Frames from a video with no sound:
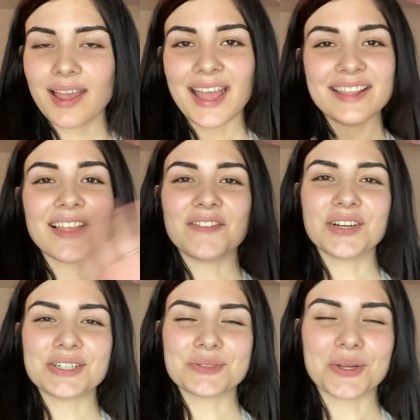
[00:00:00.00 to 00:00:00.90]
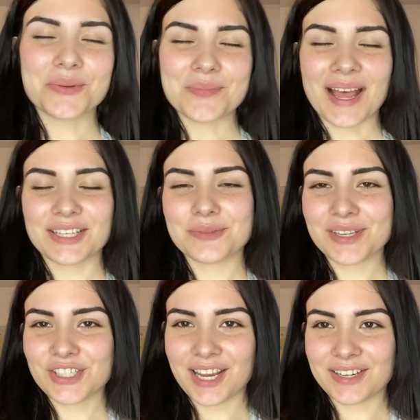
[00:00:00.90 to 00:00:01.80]
Hey lovers, welcome back to my
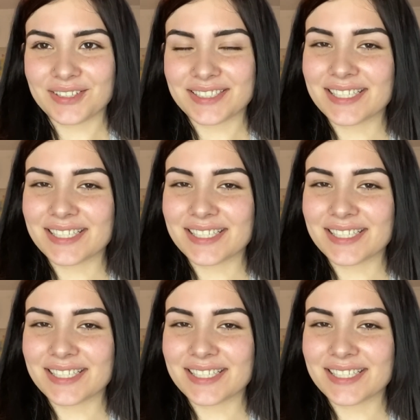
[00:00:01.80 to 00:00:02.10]
channel.